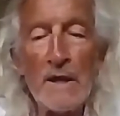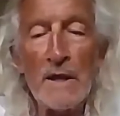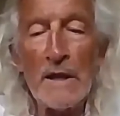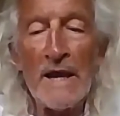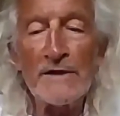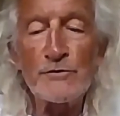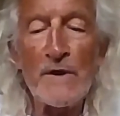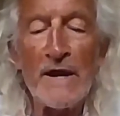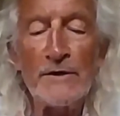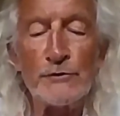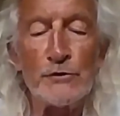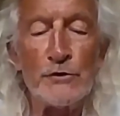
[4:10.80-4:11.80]
I try
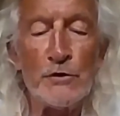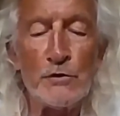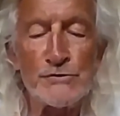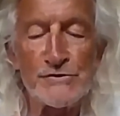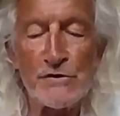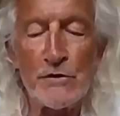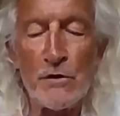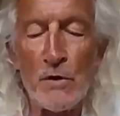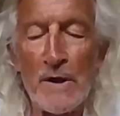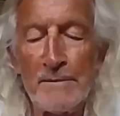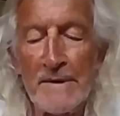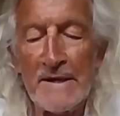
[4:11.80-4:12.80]
to use, you know,
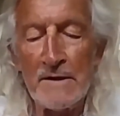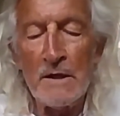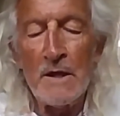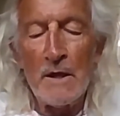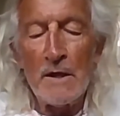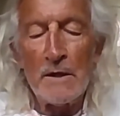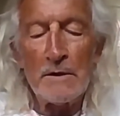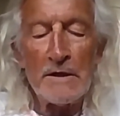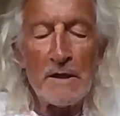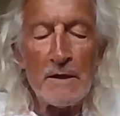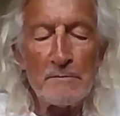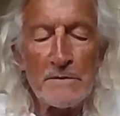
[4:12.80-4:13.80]
I mean,
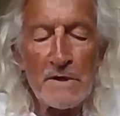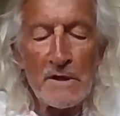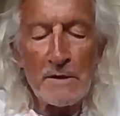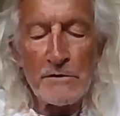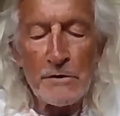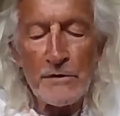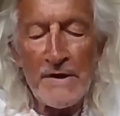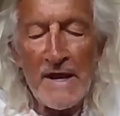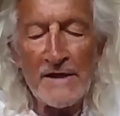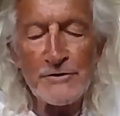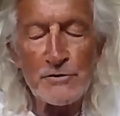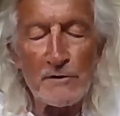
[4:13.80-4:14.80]
you know,
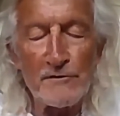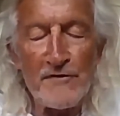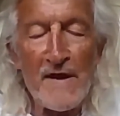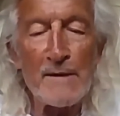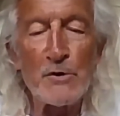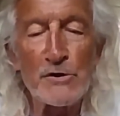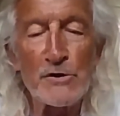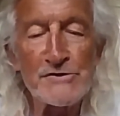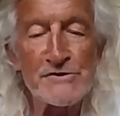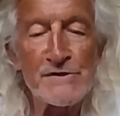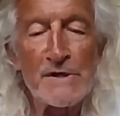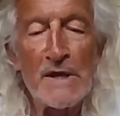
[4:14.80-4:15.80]
natural
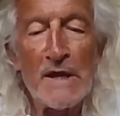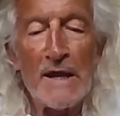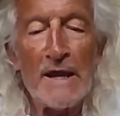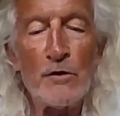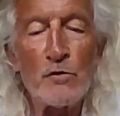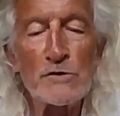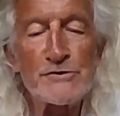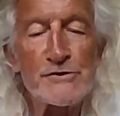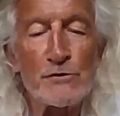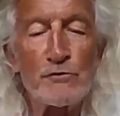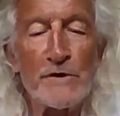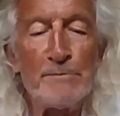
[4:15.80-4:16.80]
fibers, and
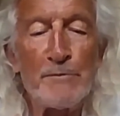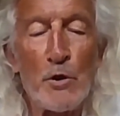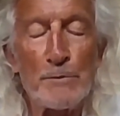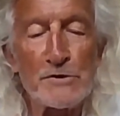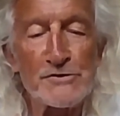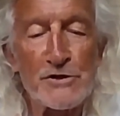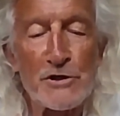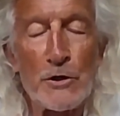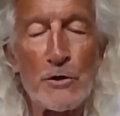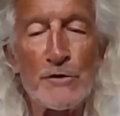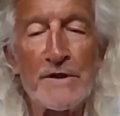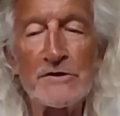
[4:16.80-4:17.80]
also repurposed
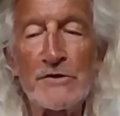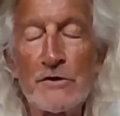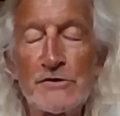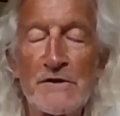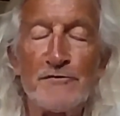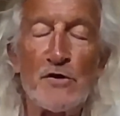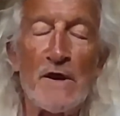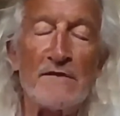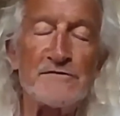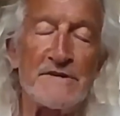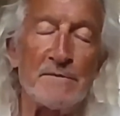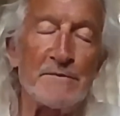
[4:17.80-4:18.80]
clothing. You know, so if you have
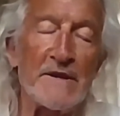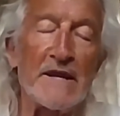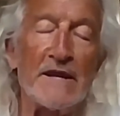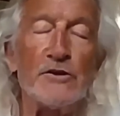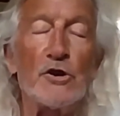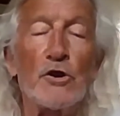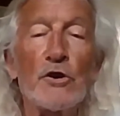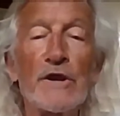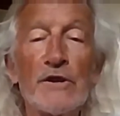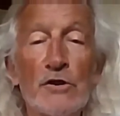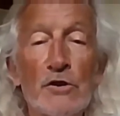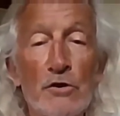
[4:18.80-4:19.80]
something in your
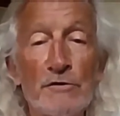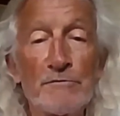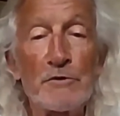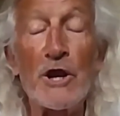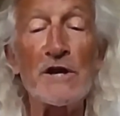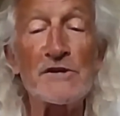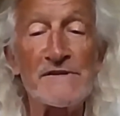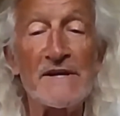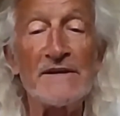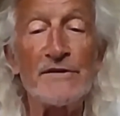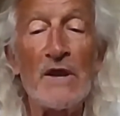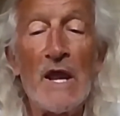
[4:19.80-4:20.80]

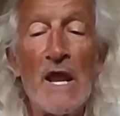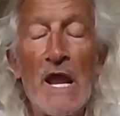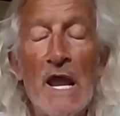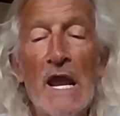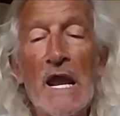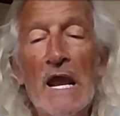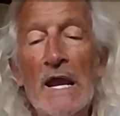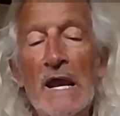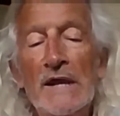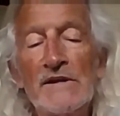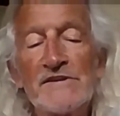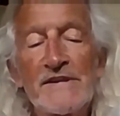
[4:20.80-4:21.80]
closet,
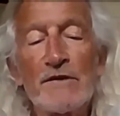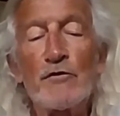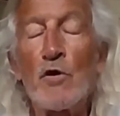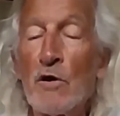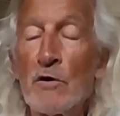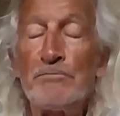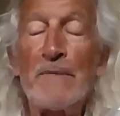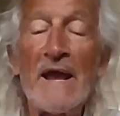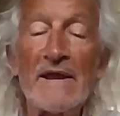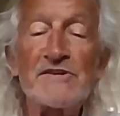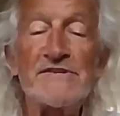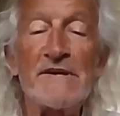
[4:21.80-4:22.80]
instead of going out
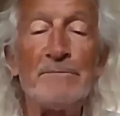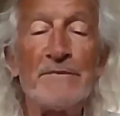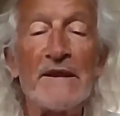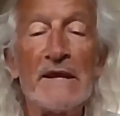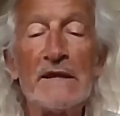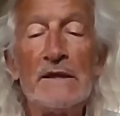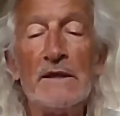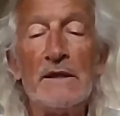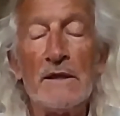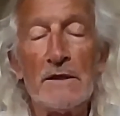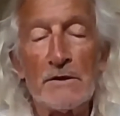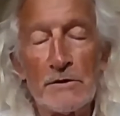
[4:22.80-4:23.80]
buying something,
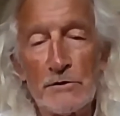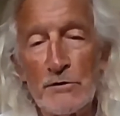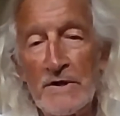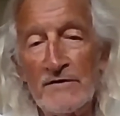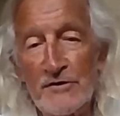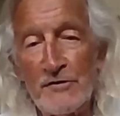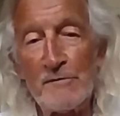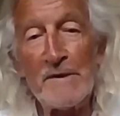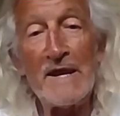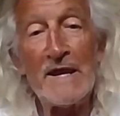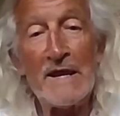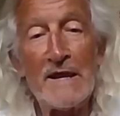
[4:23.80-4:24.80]
you give it to
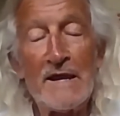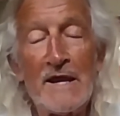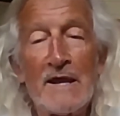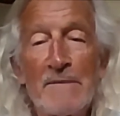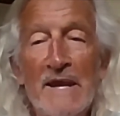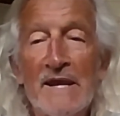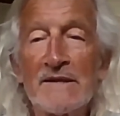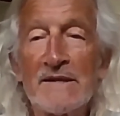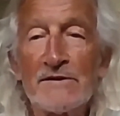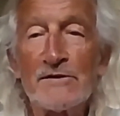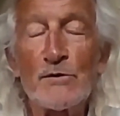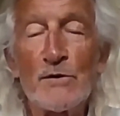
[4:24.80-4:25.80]
me, and I make it
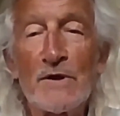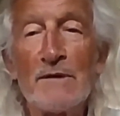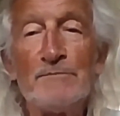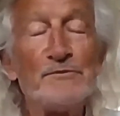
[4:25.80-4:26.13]
into a